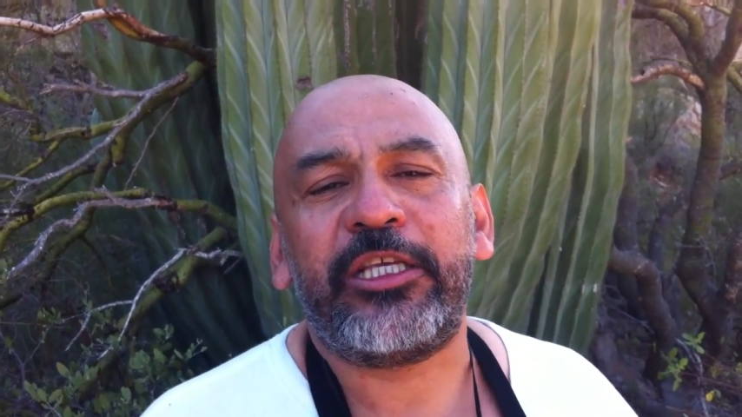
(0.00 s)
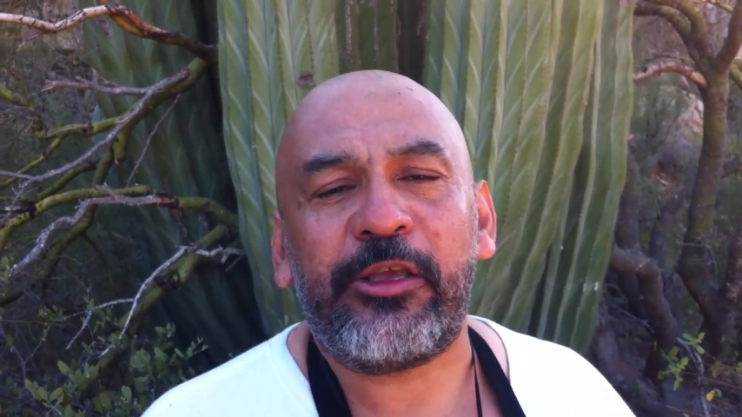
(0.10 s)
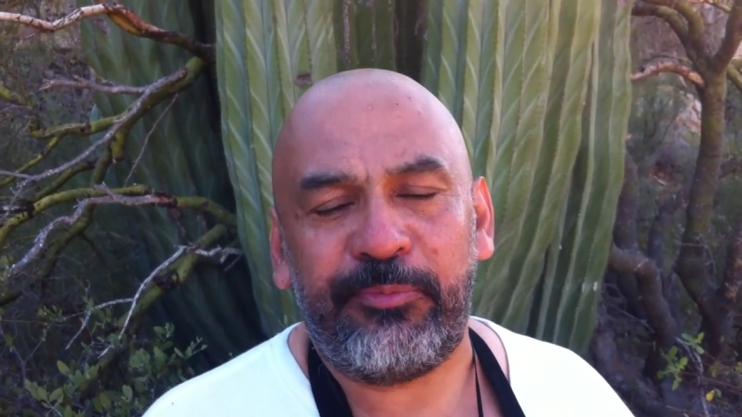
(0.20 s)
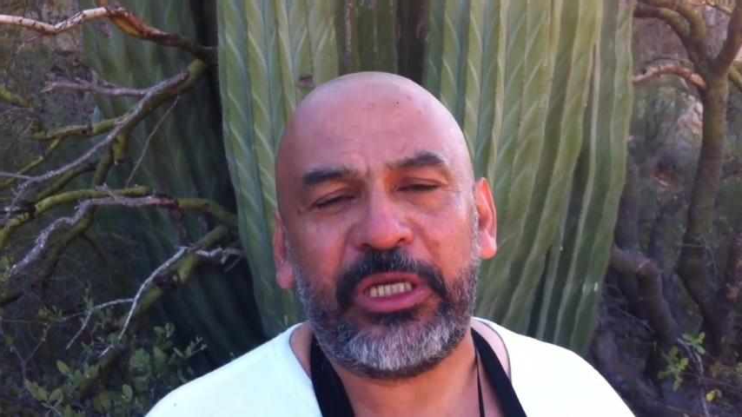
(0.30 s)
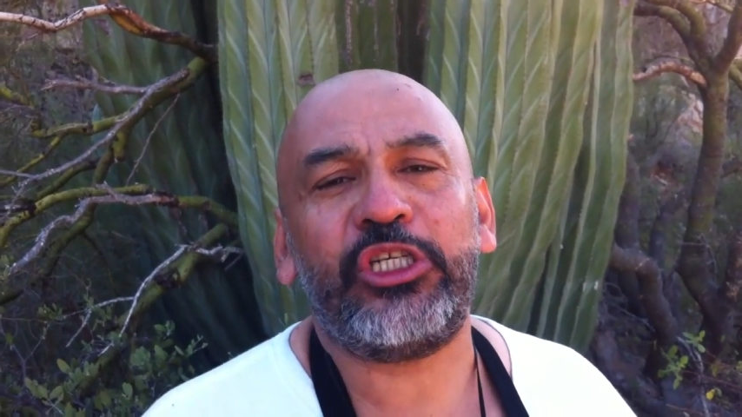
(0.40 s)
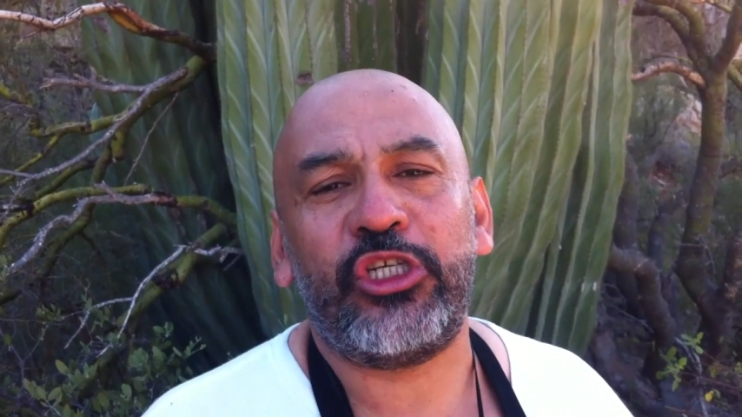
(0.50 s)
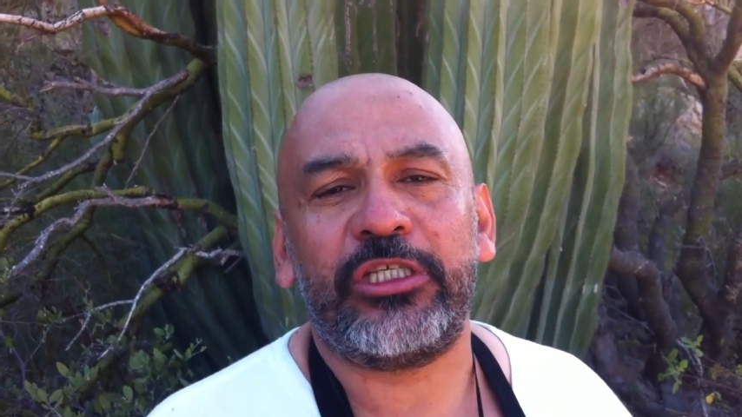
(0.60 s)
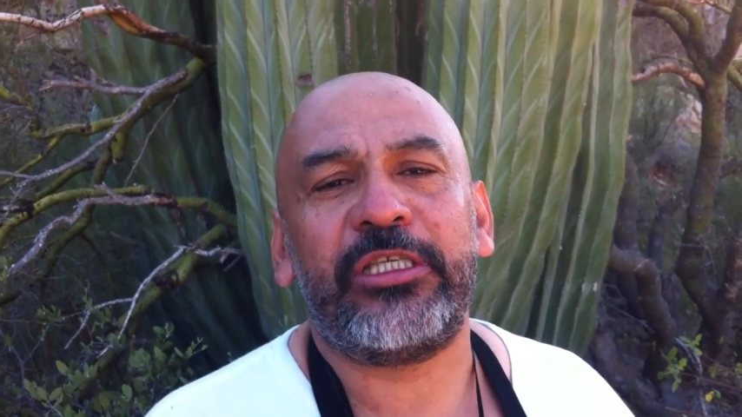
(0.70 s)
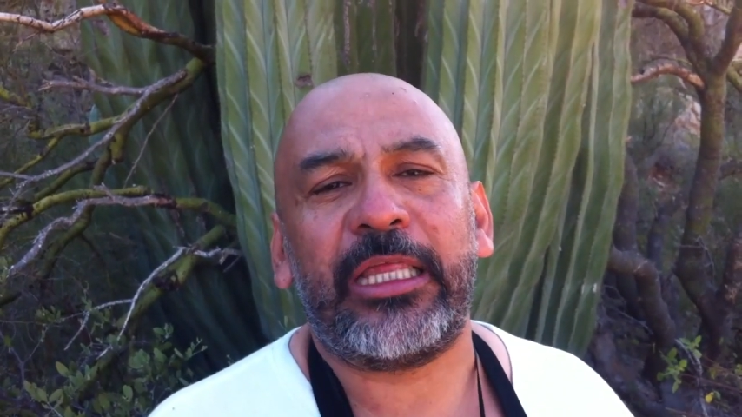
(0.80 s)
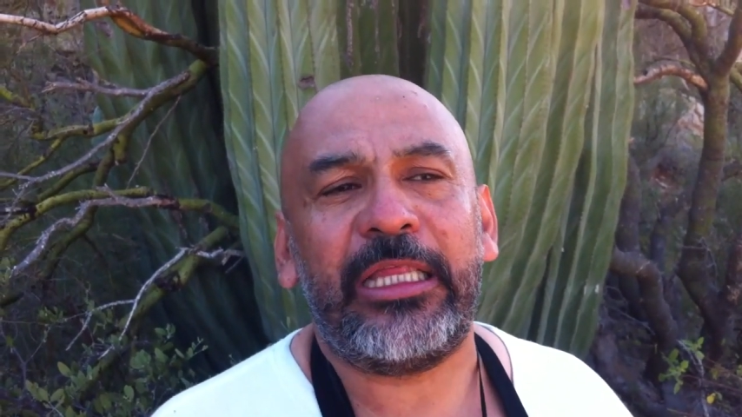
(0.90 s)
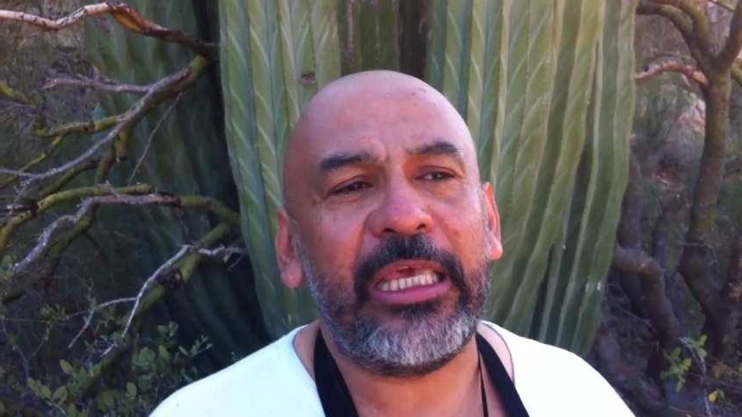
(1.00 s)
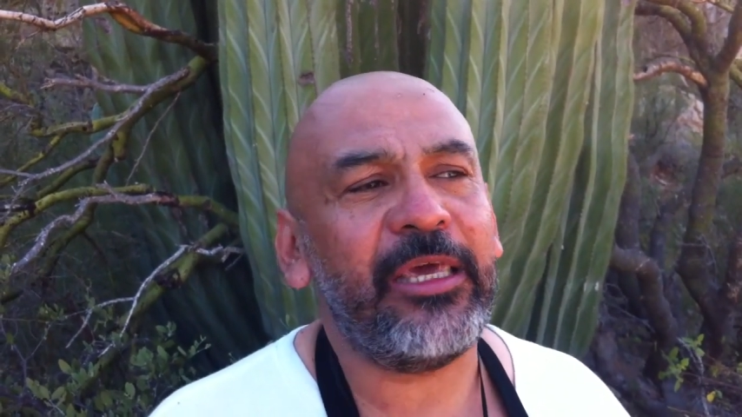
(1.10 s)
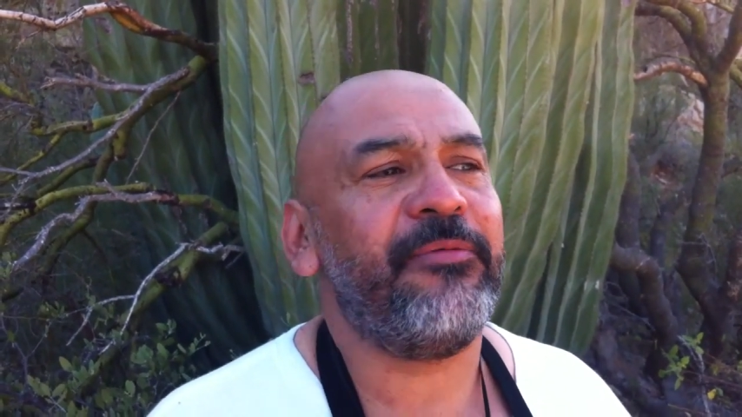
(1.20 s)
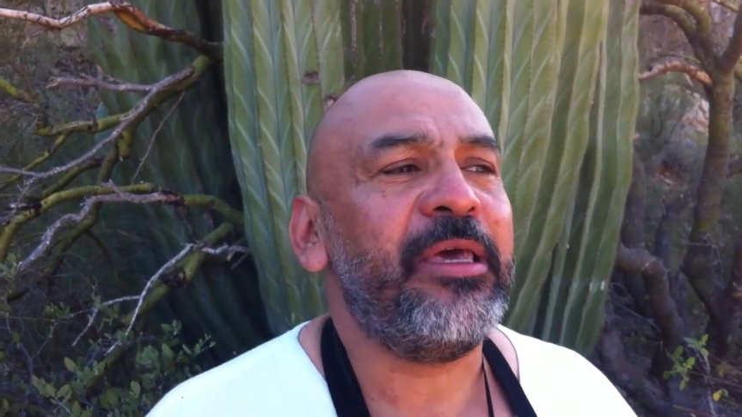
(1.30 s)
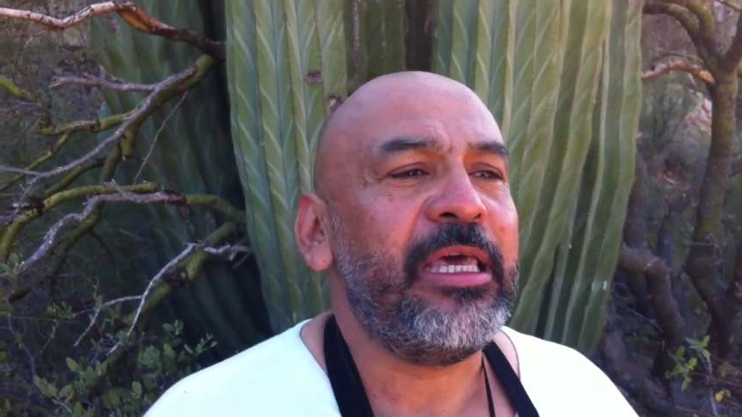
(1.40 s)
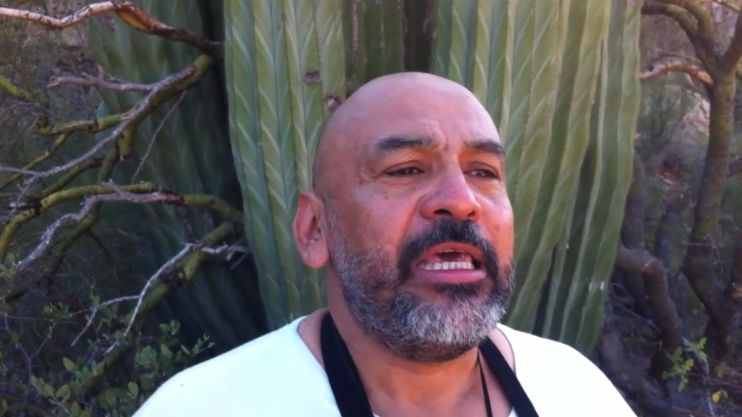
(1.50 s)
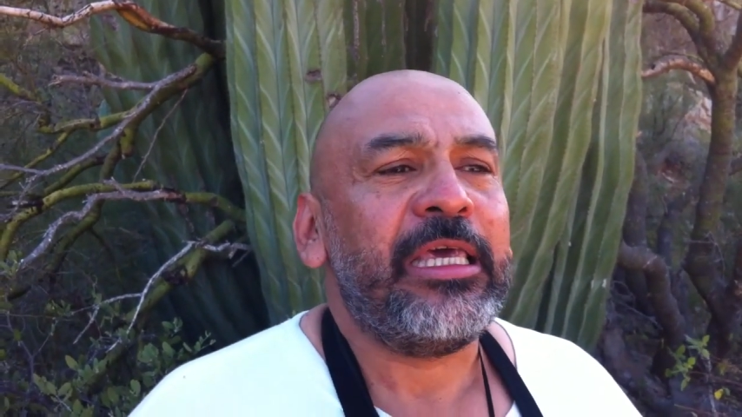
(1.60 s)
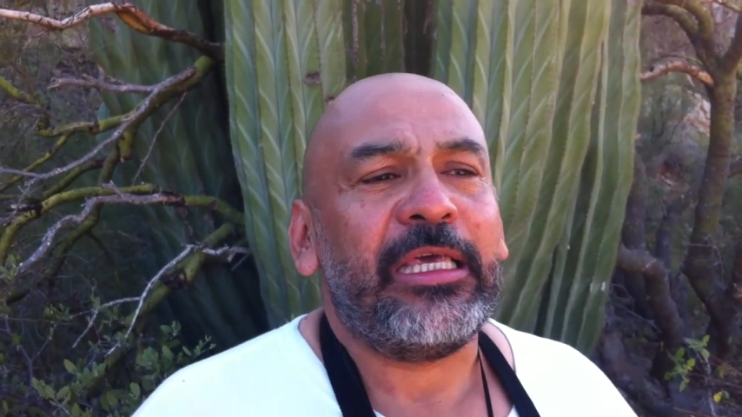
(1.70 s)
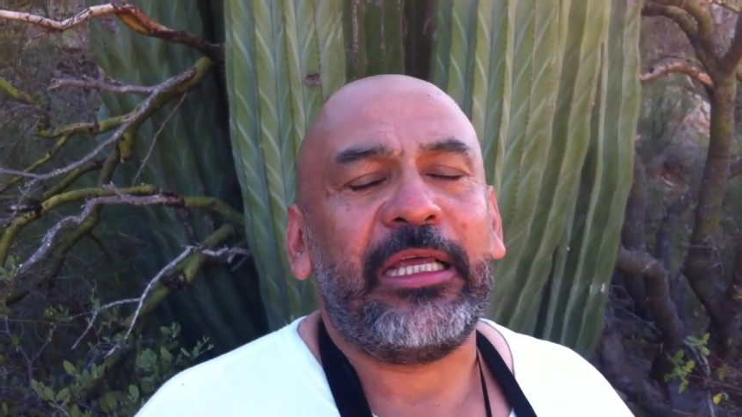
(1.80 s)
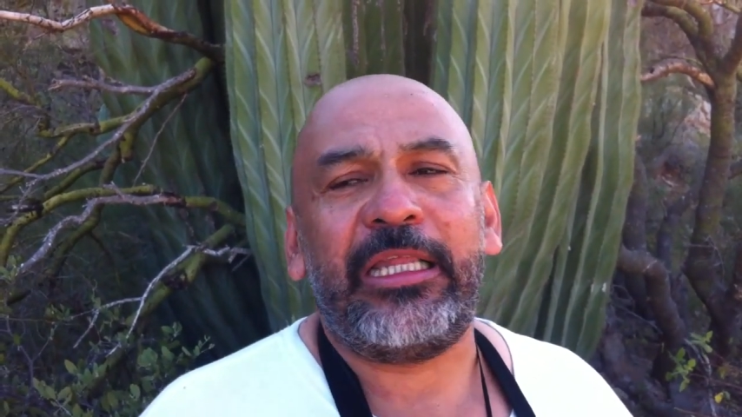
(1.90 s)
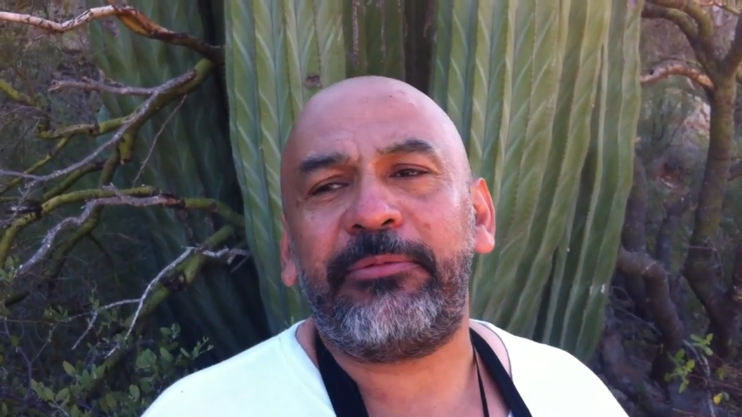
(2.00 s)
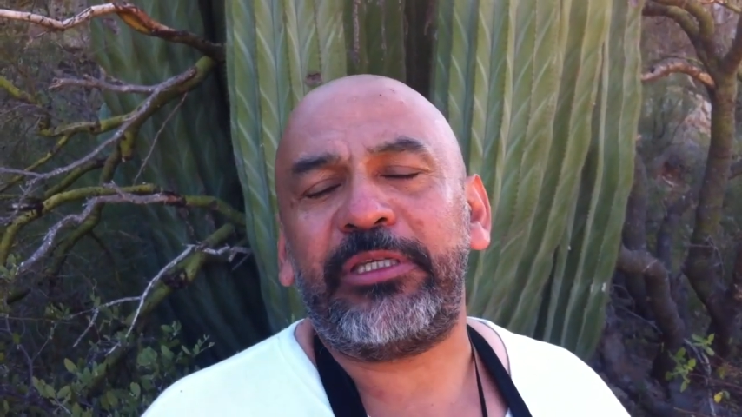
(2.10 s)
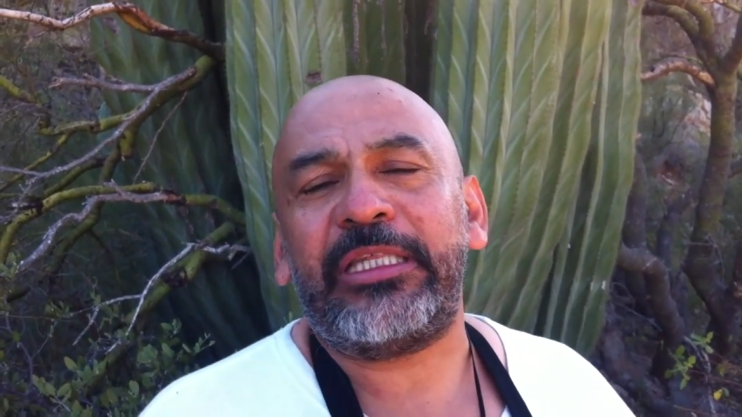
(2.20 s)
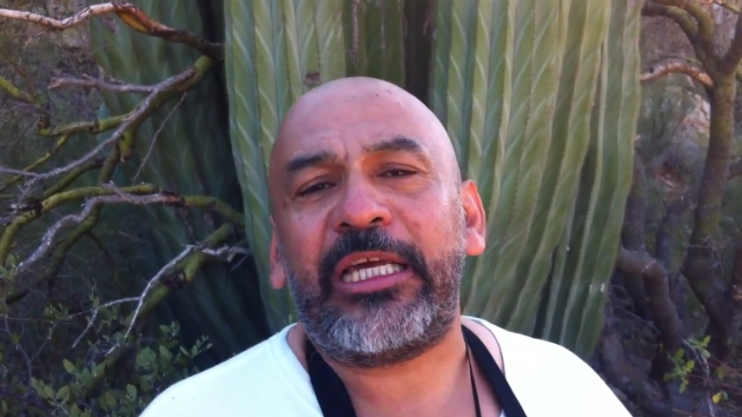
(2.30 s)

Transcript: species that lives